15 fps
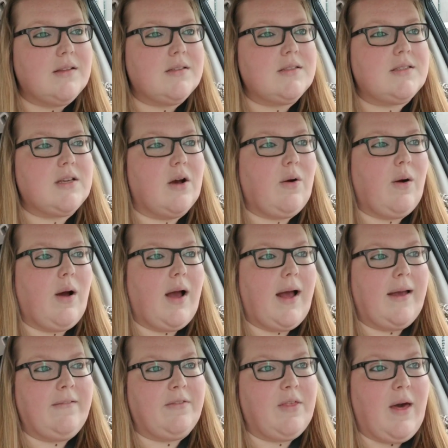So
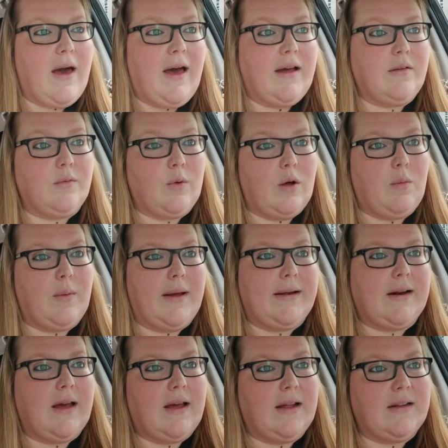I thought, well, why
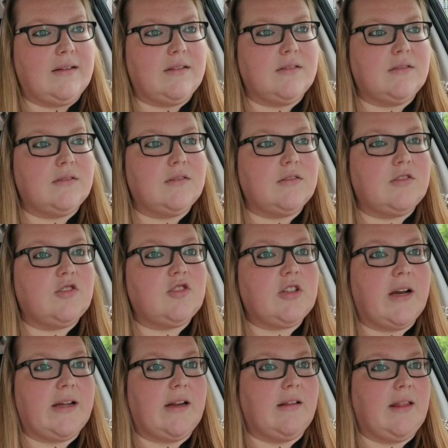not
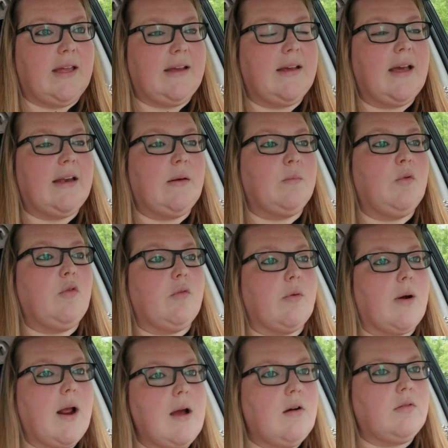try to like kind of move
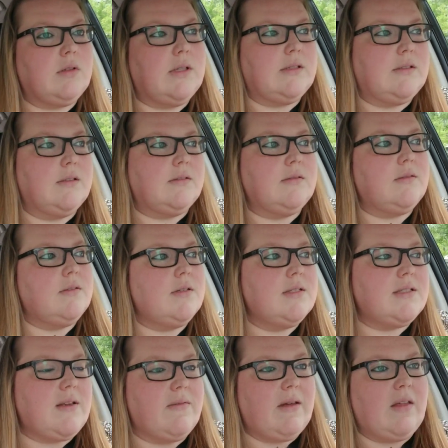around and
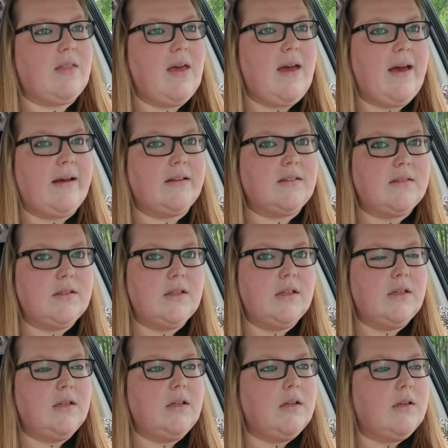stuff like that.
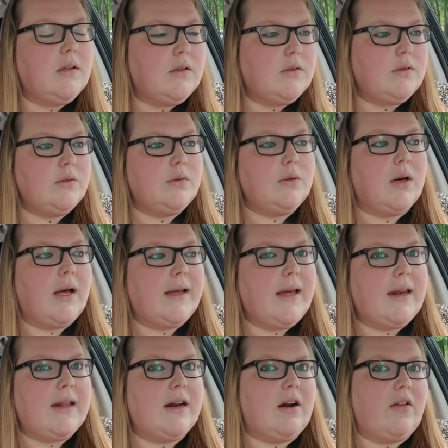Ooh, I
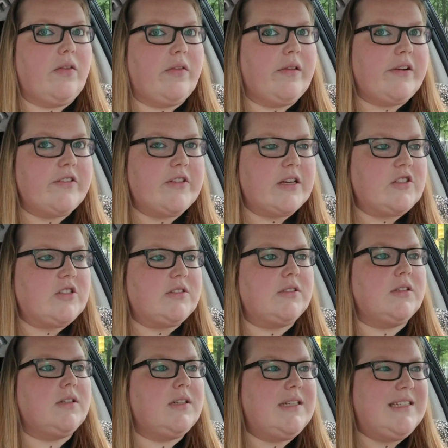gotta get out of this intersection,
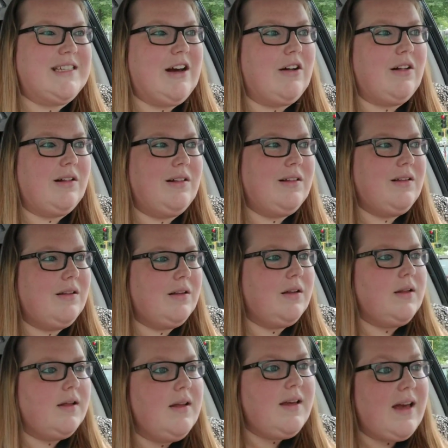y'all.
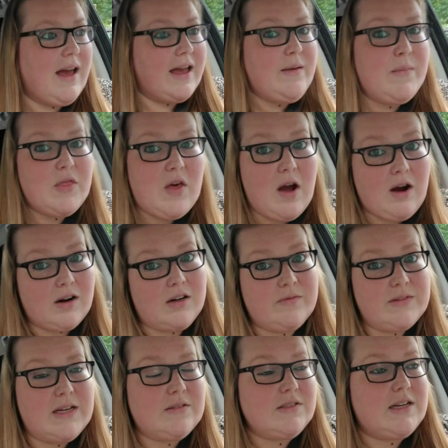I am in the heart
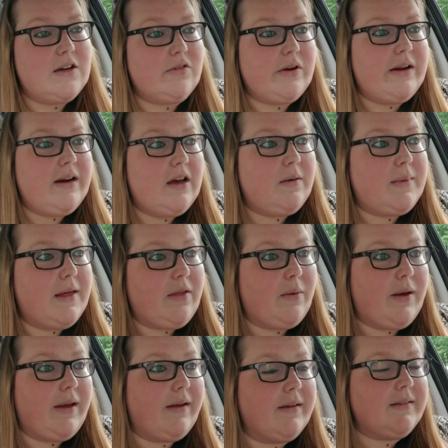of downtown right now, by the
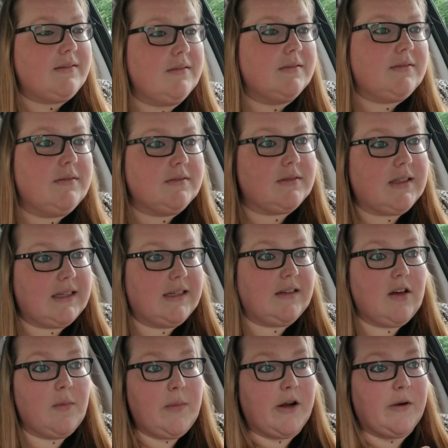way. Like,
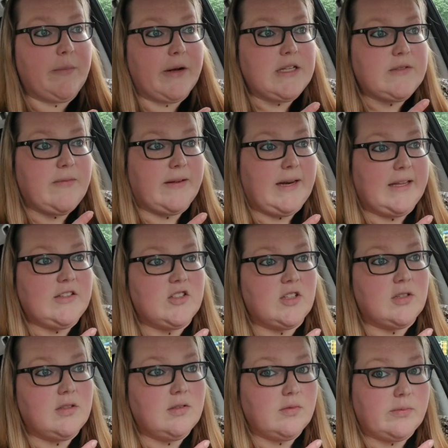Ameriprise
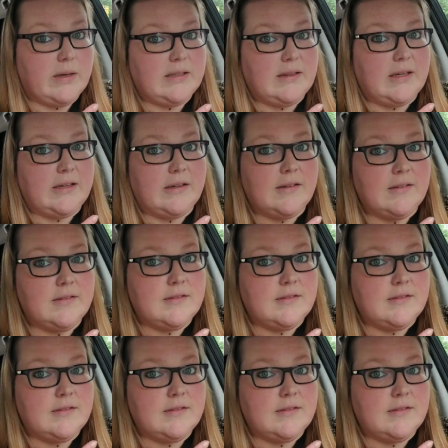Financial, right there.